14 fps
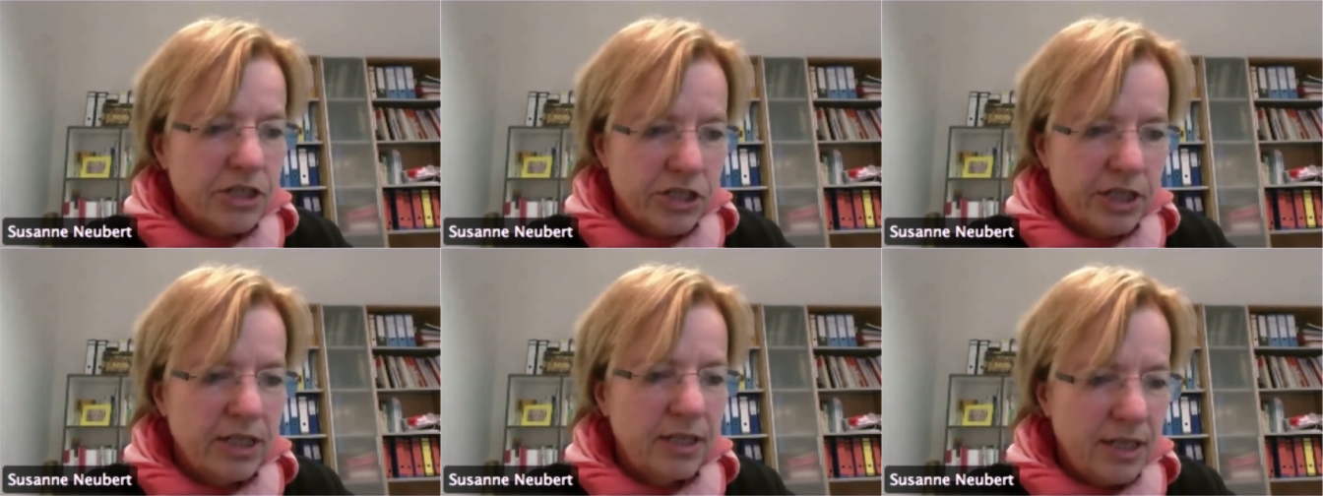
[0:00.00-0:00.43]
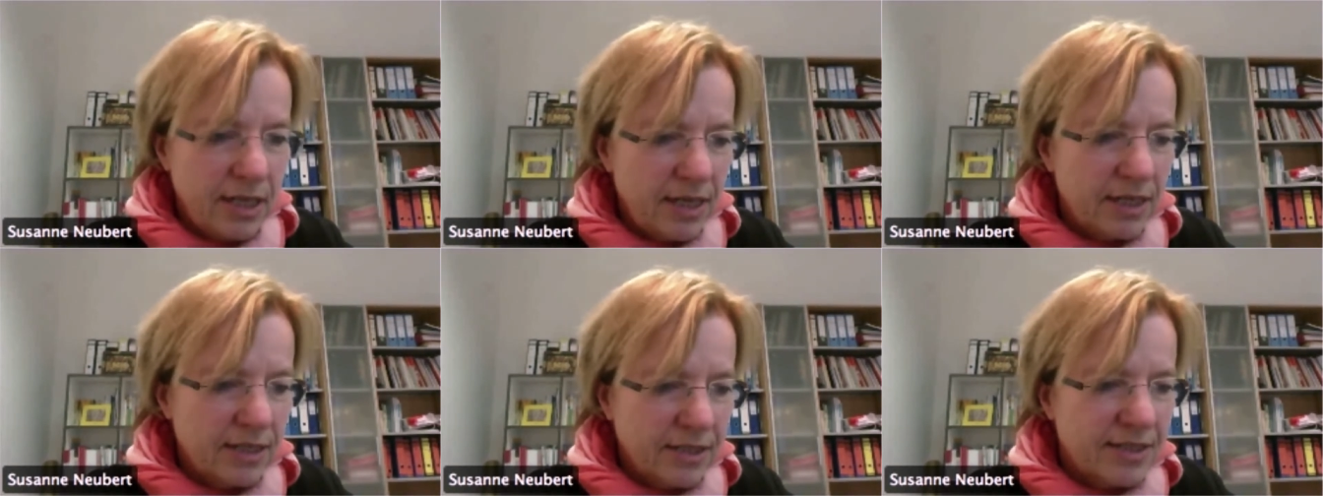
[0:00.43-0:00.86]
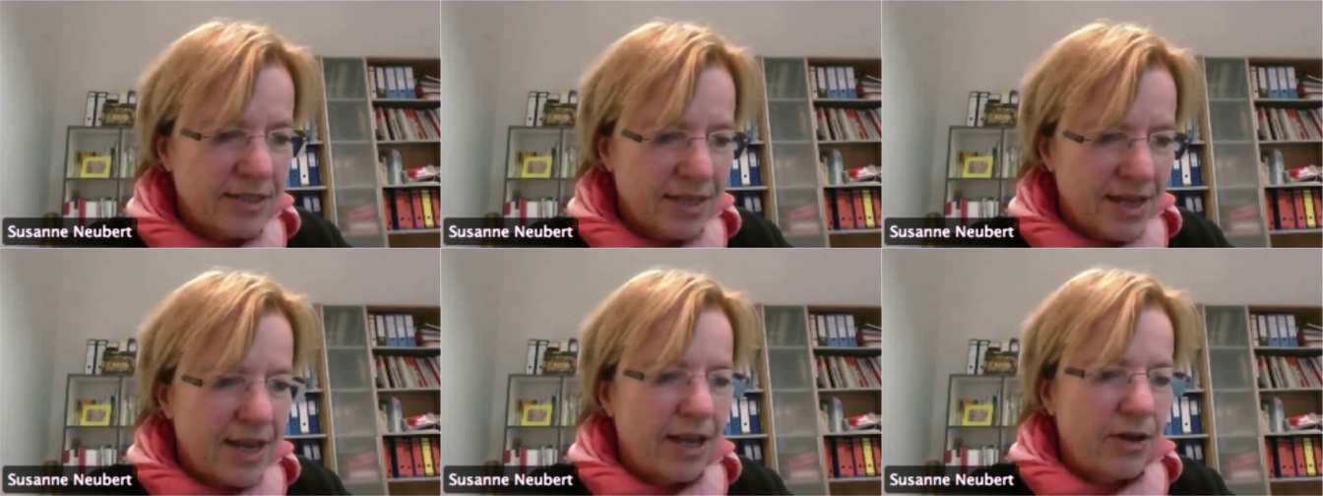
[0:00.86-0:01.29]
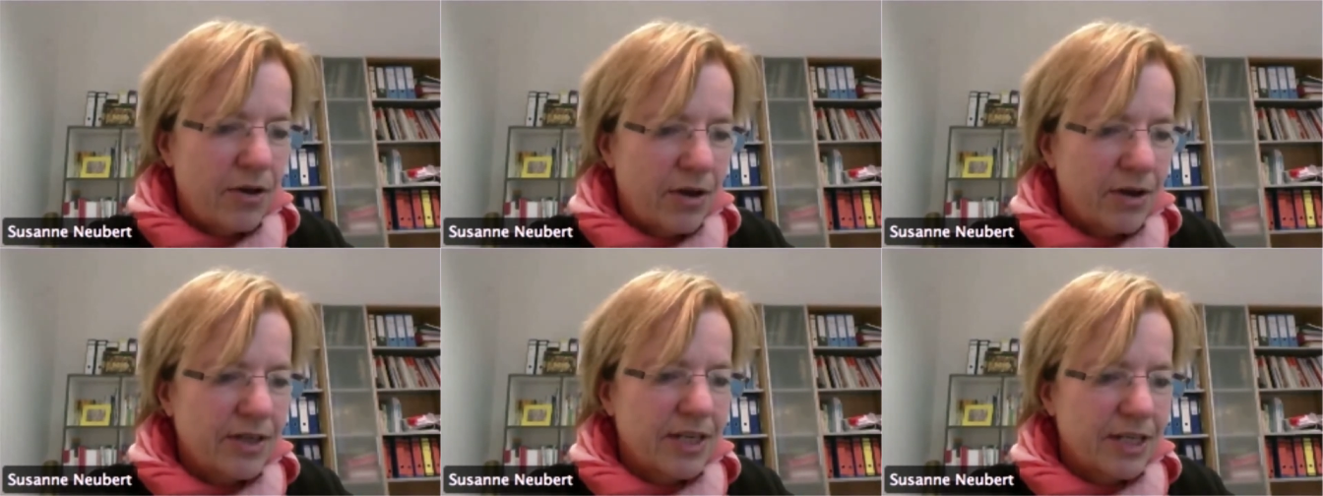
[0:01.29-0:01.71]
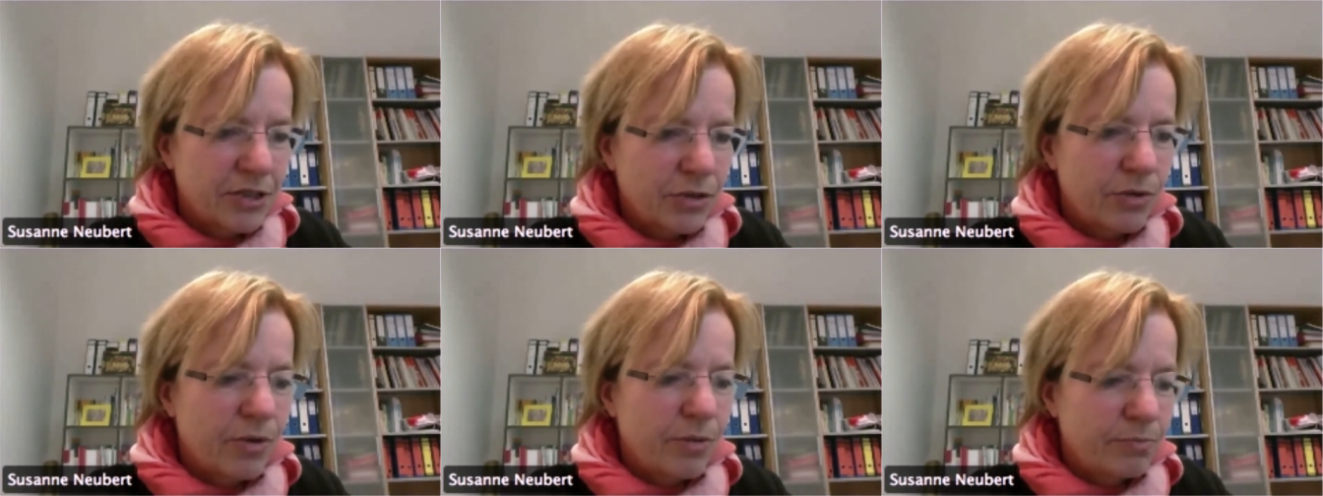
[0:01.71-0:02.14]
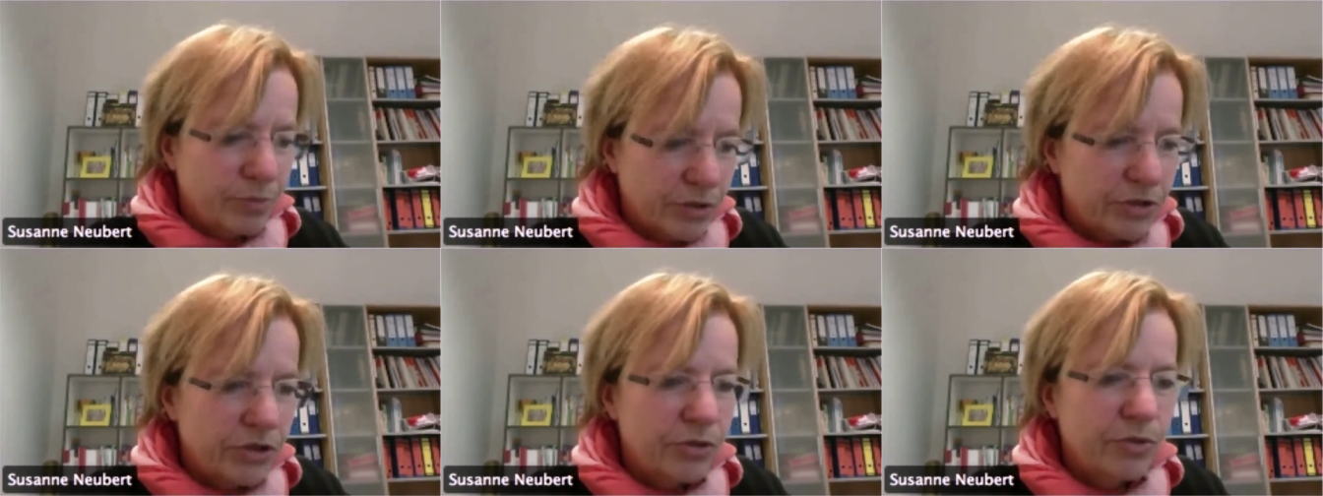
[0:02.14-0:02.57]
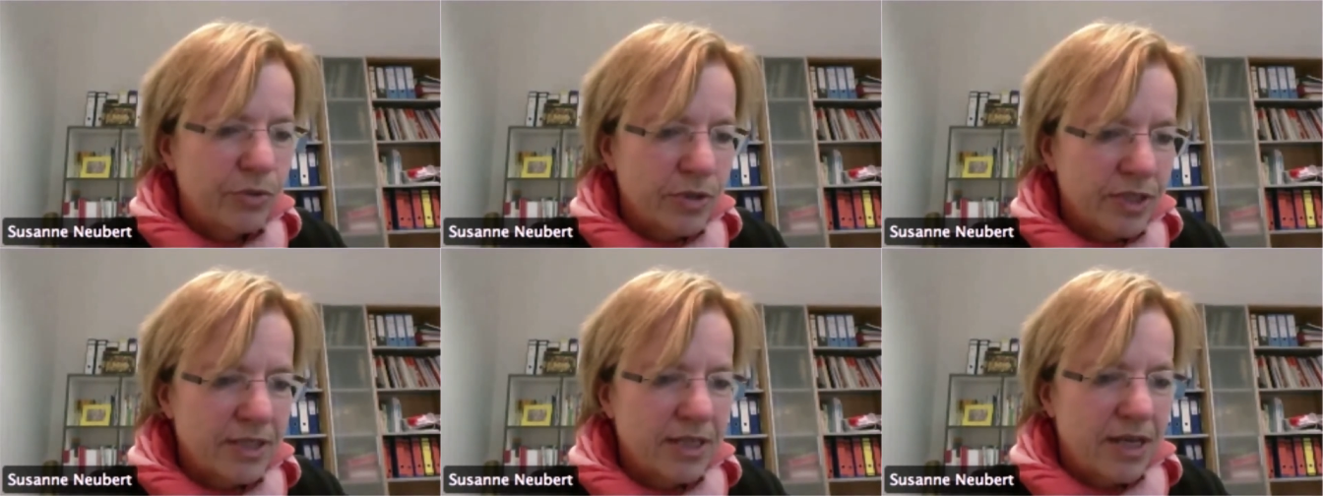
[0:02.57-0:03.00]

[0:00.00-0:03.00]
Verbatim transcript: she needs in order to produce,